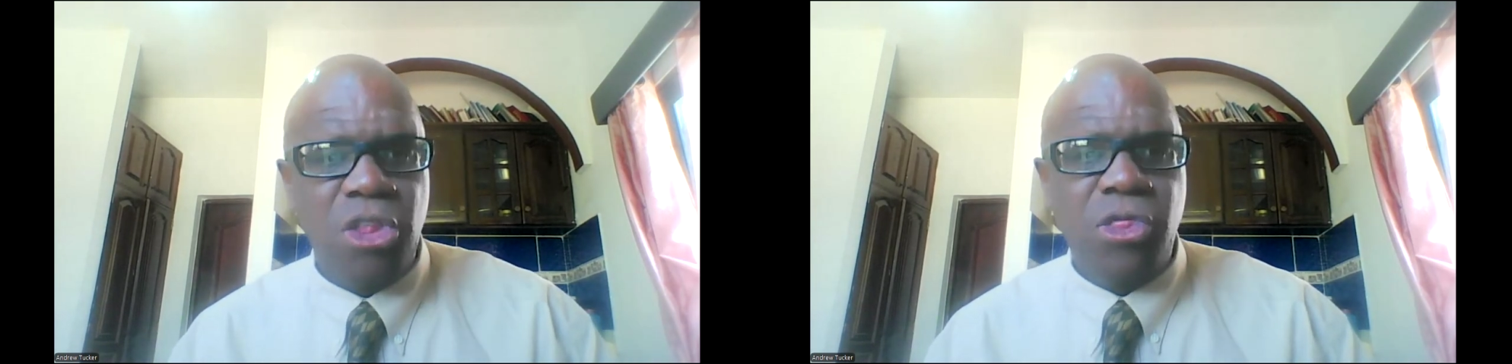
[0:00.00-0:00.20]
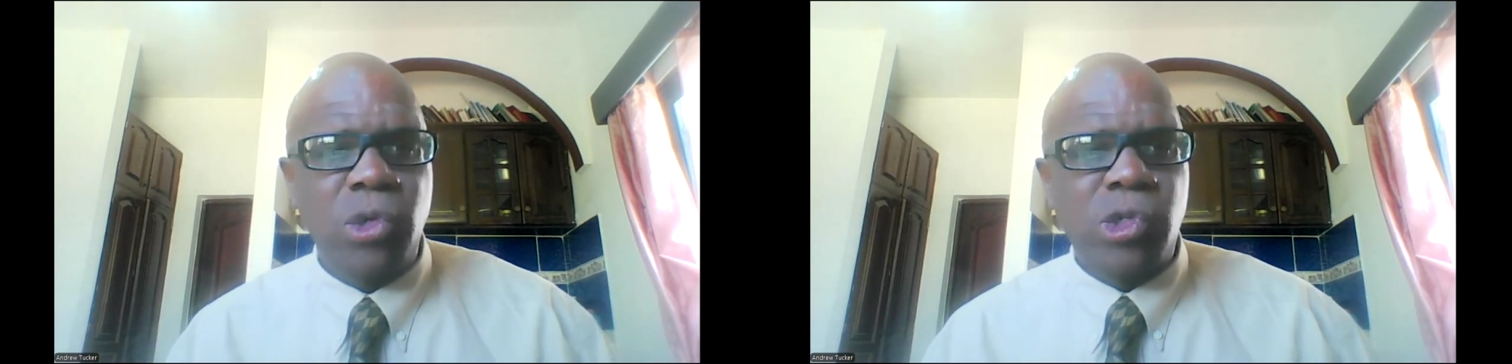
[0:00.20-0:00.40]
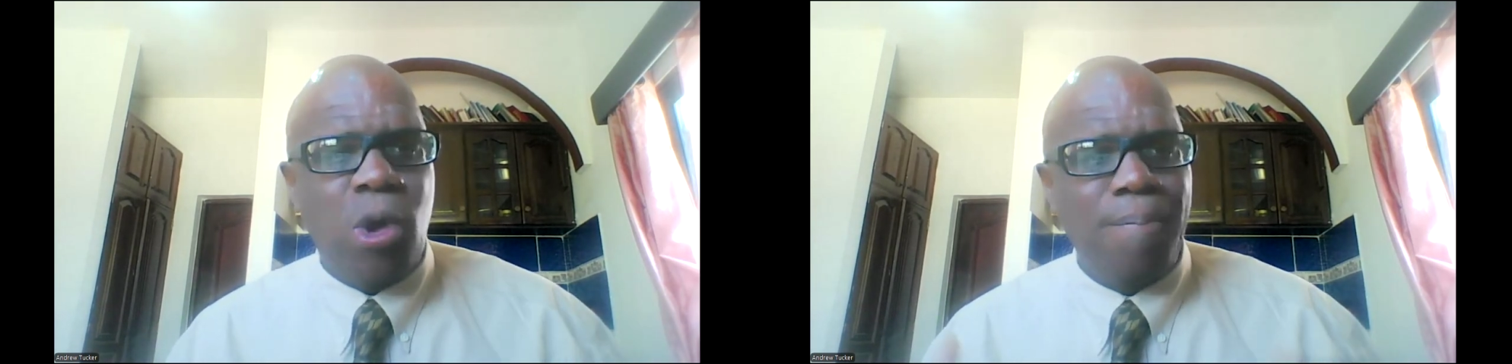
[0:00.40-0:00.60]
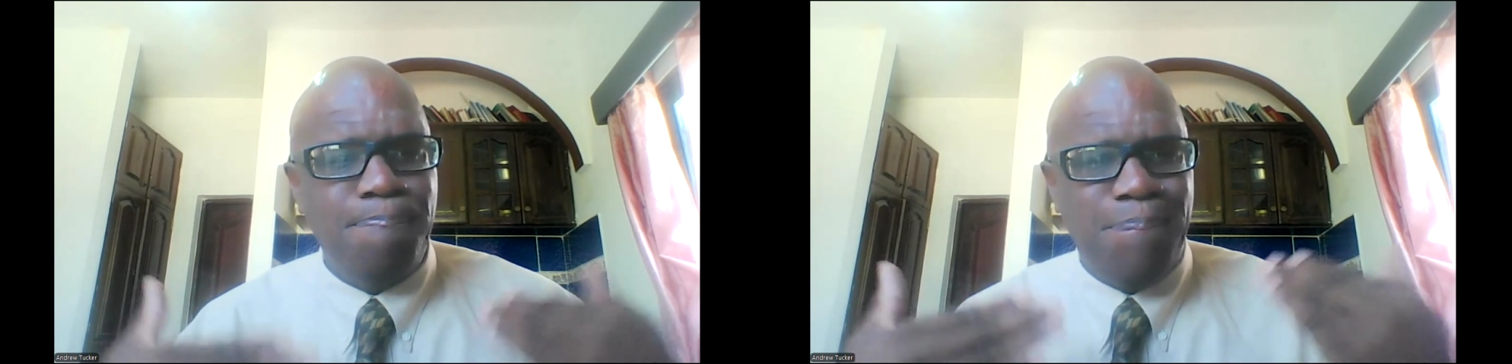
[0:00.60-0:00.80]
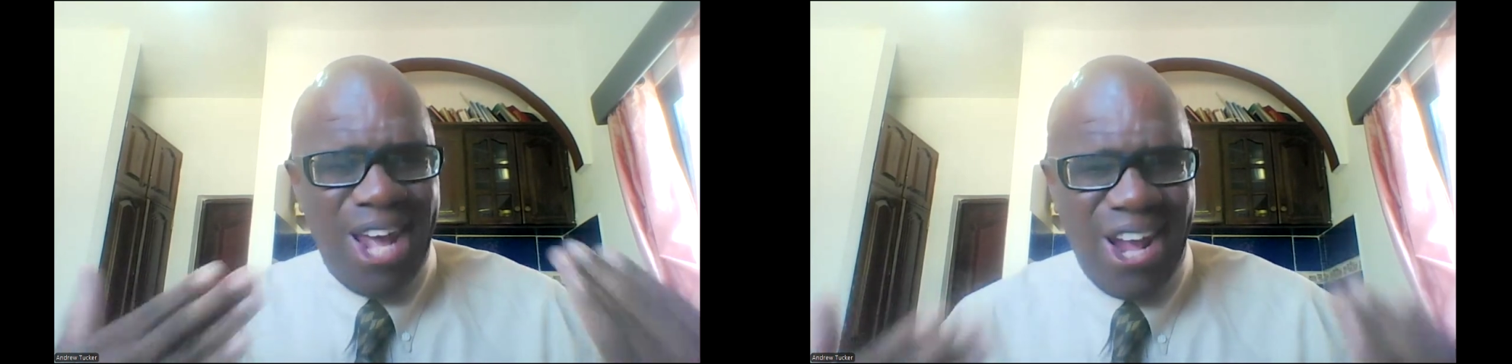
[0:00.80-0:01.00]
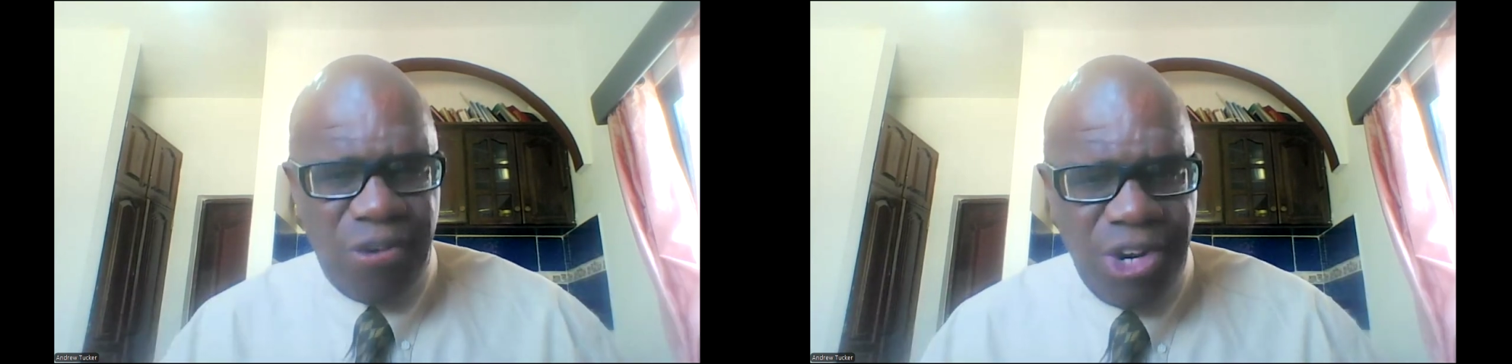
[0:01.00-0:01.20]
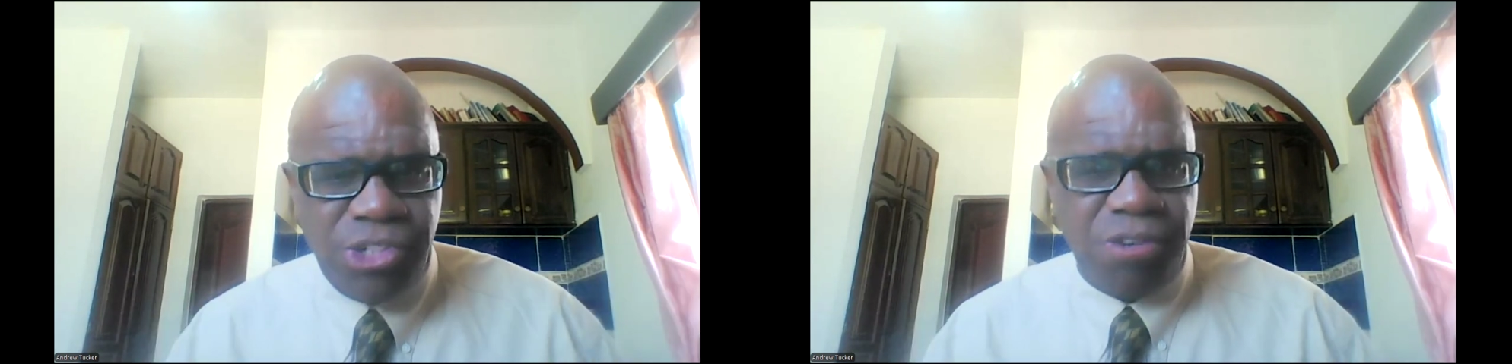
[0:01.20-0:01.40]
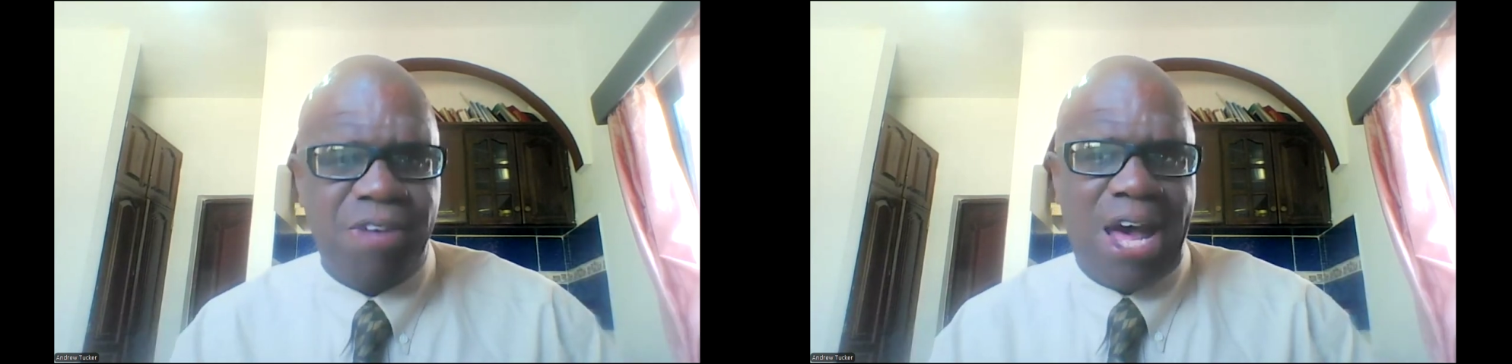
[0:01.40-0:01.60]
those who are barely
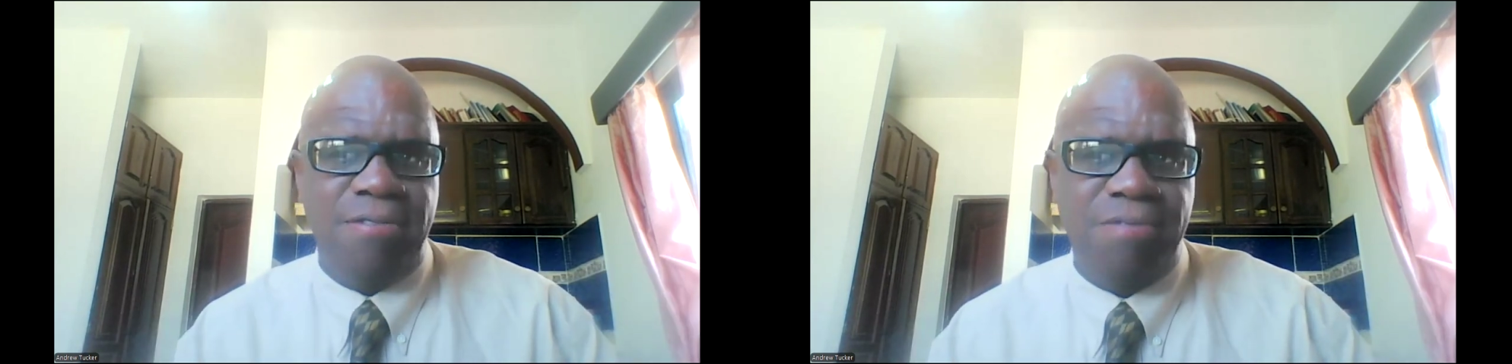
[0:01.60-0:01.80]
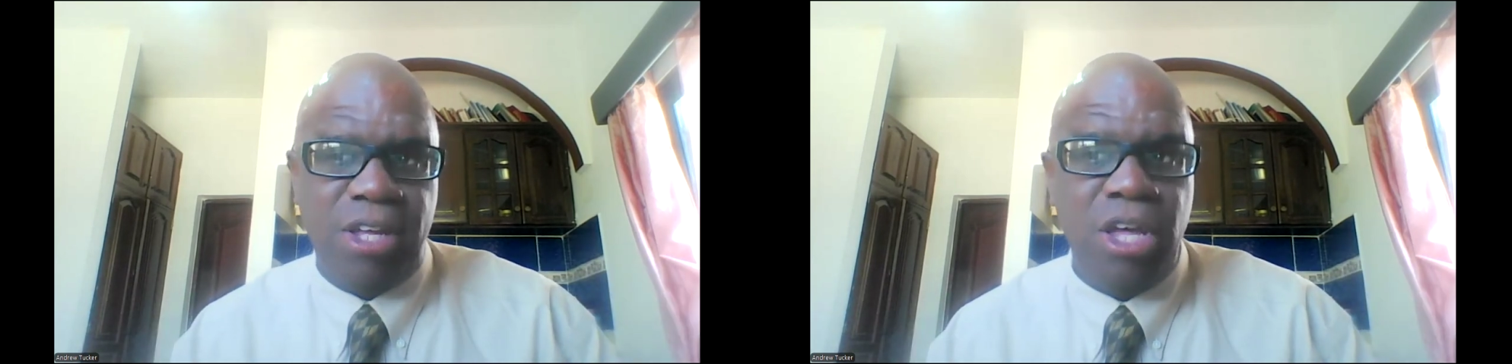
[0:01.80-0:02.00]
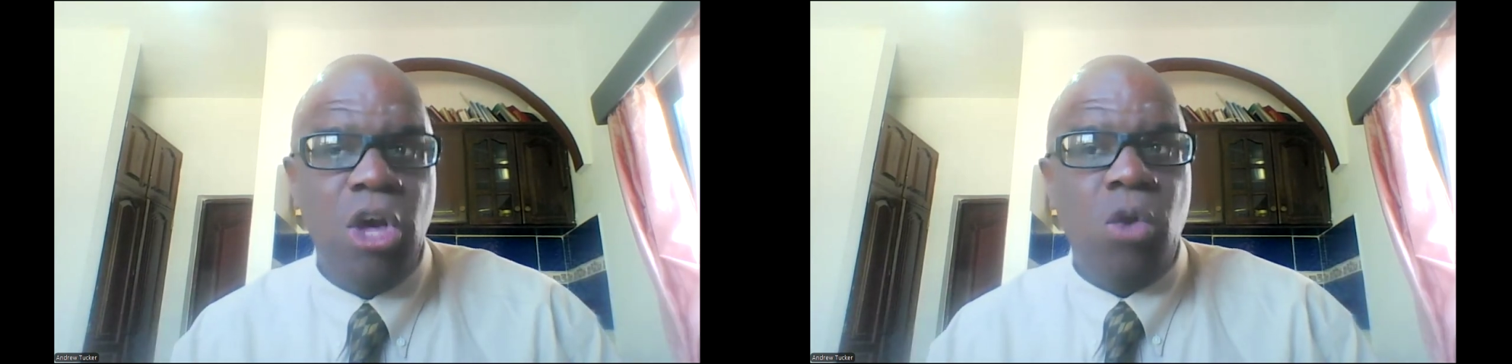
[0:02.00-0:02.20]
surviving,